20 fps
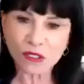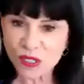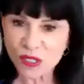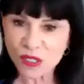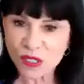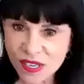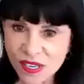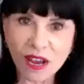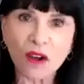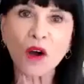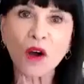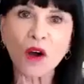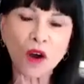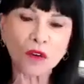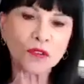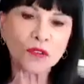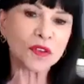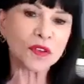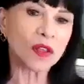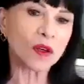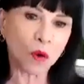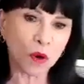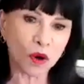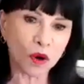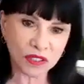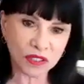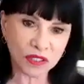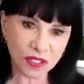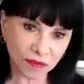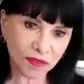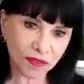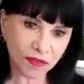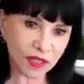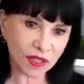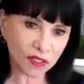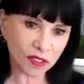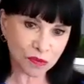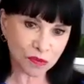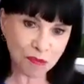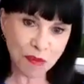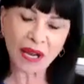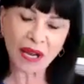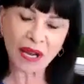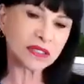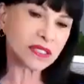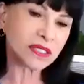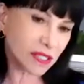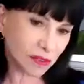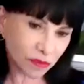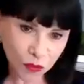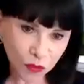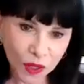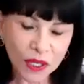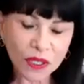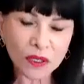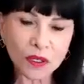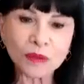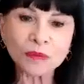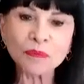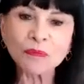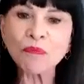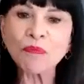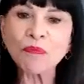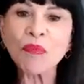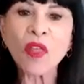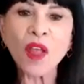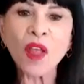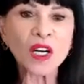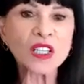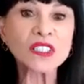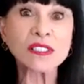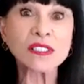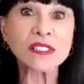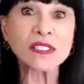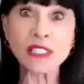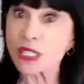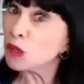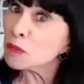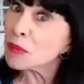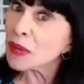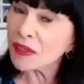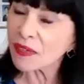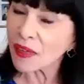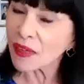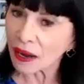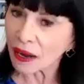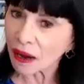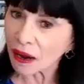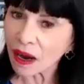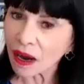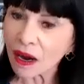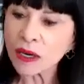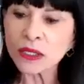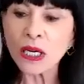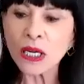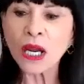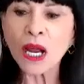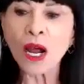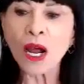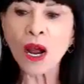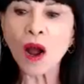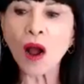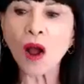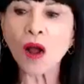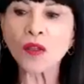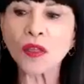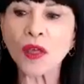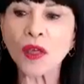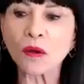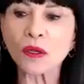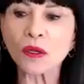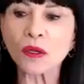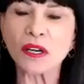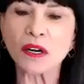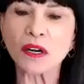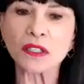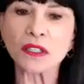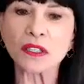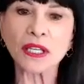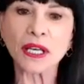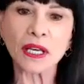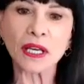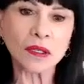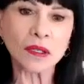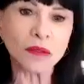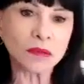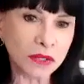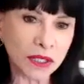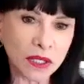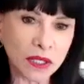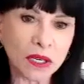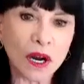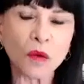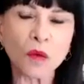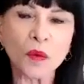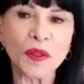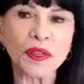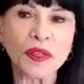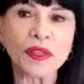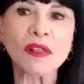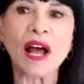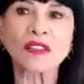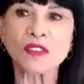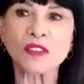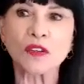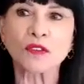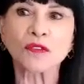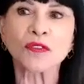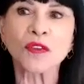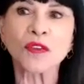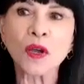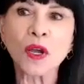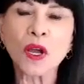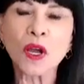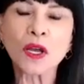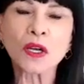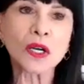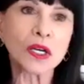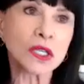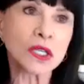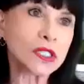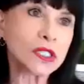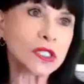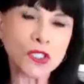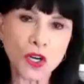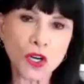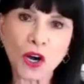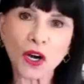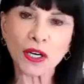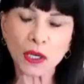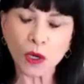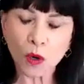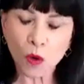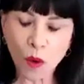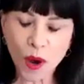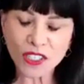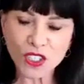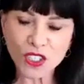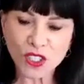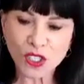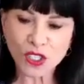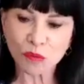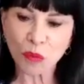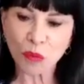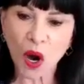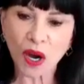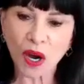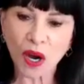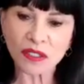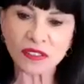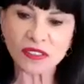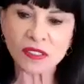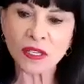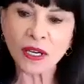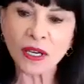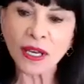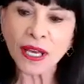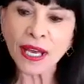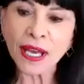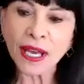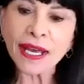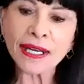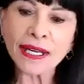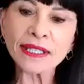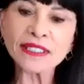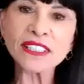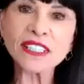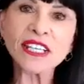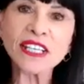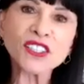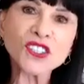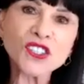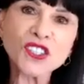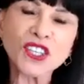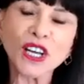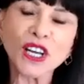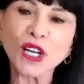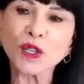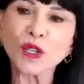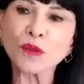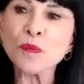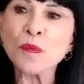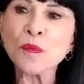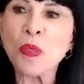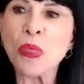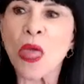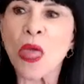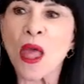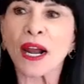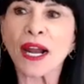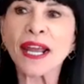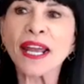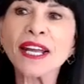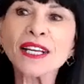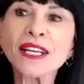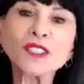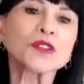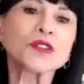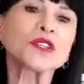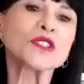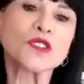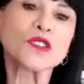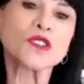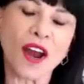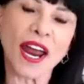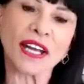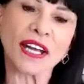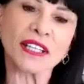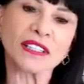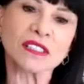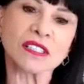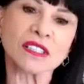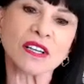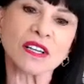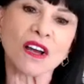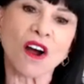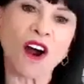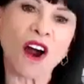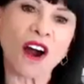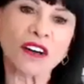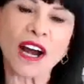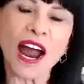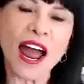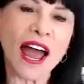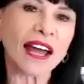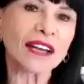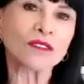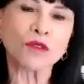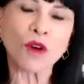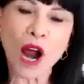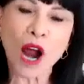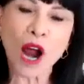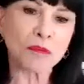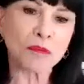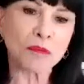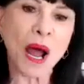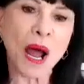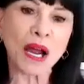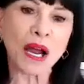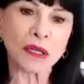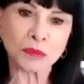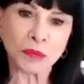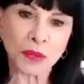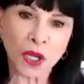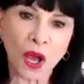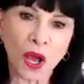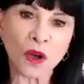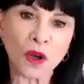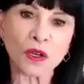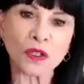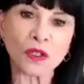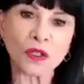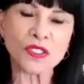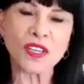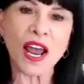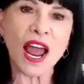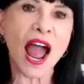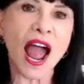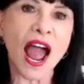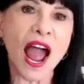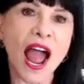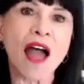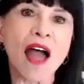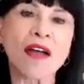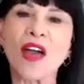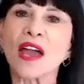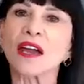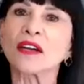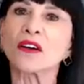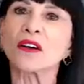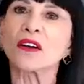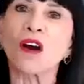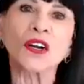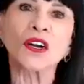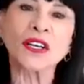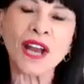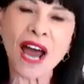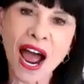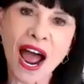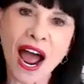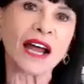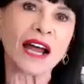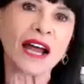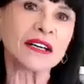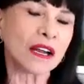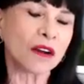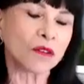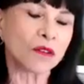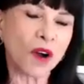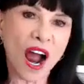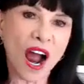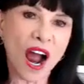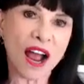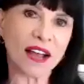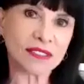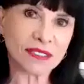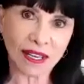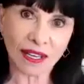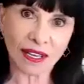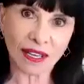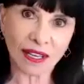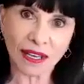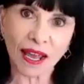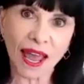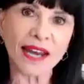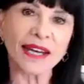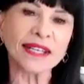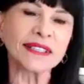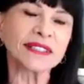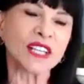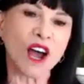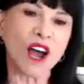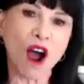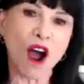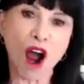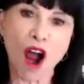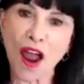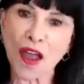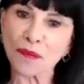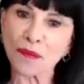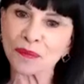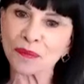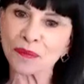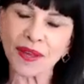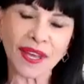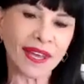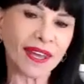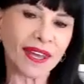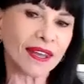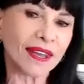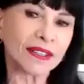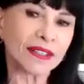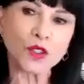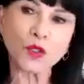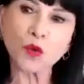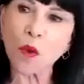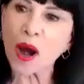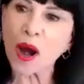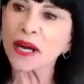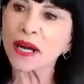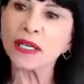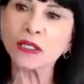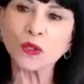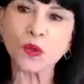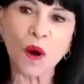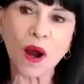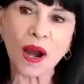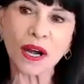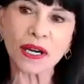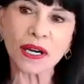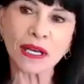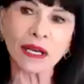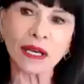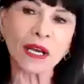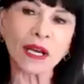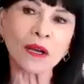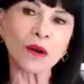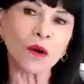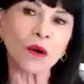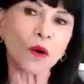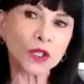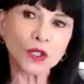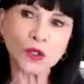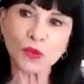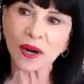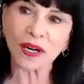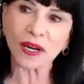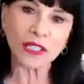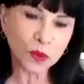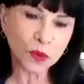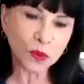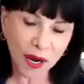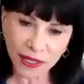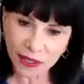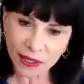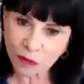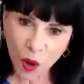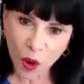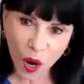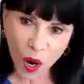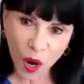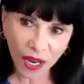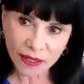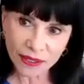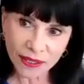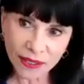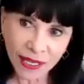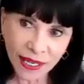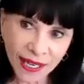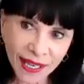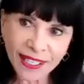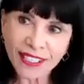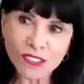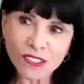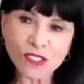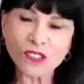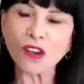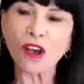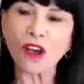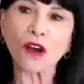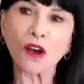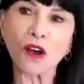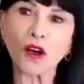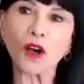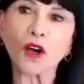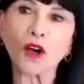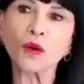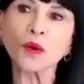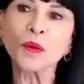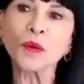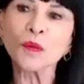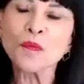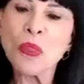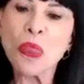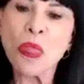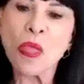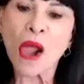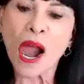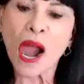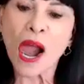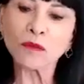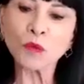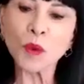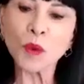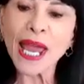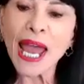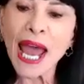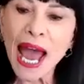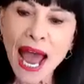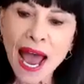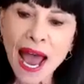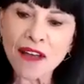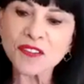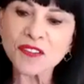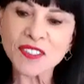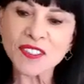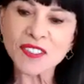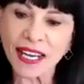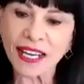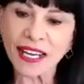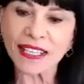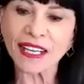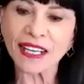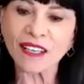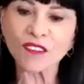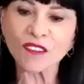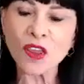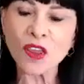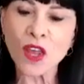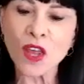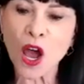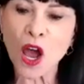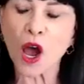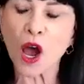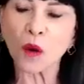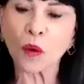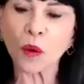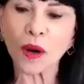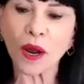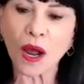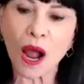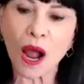sell over the course of these months will still be there, although clearly, you know, with lots of concern and question marks. In addition, interest rates are at rock bottom lows, and they are not rising anytime in 2020 or 2021. So, and we have seen, even though